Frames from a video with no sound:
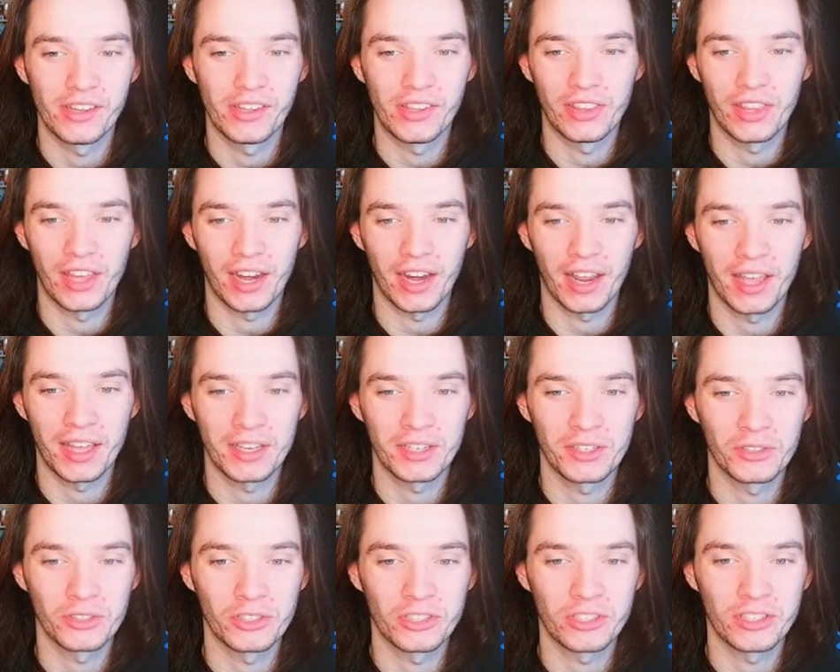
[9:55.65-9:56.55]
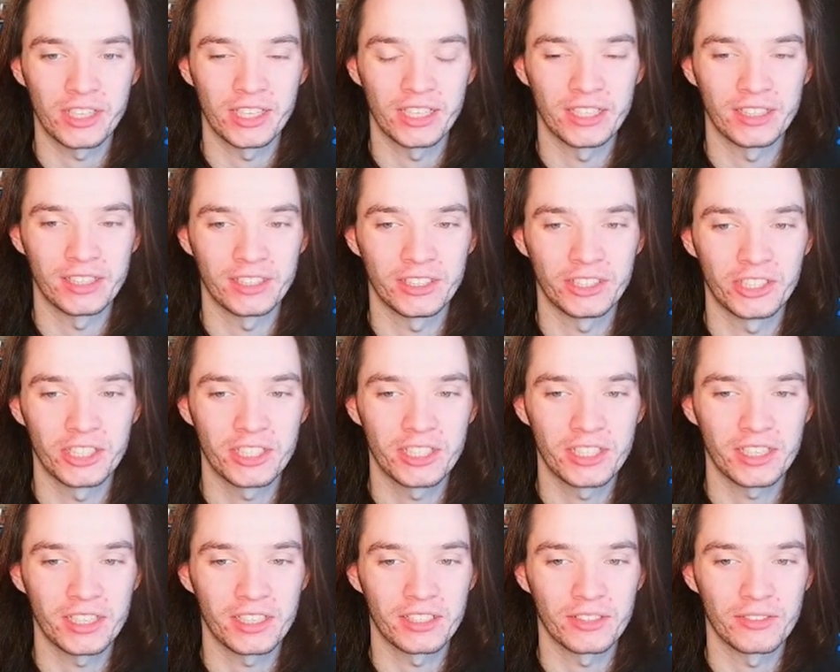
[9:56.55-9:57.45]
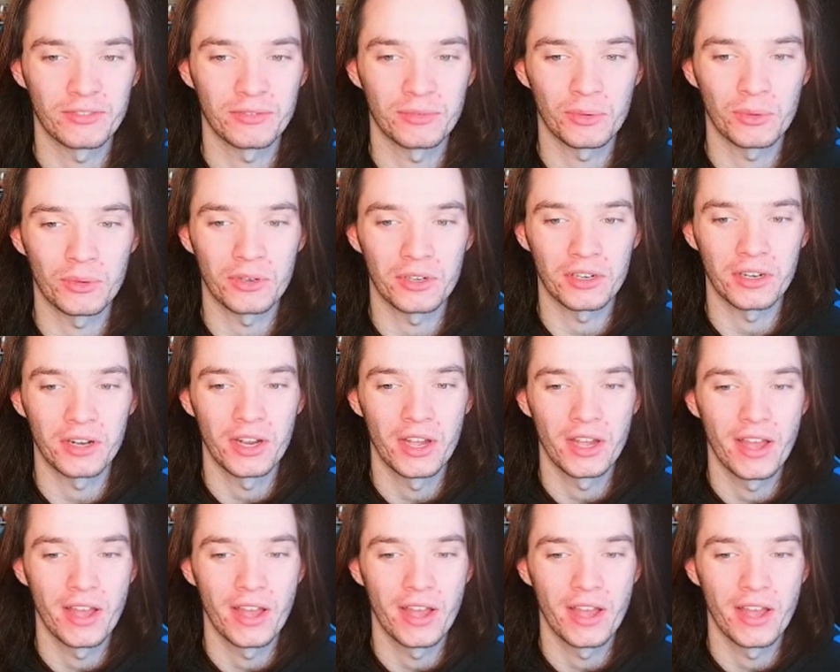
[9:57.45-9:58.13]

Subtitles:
that handles the logistics of war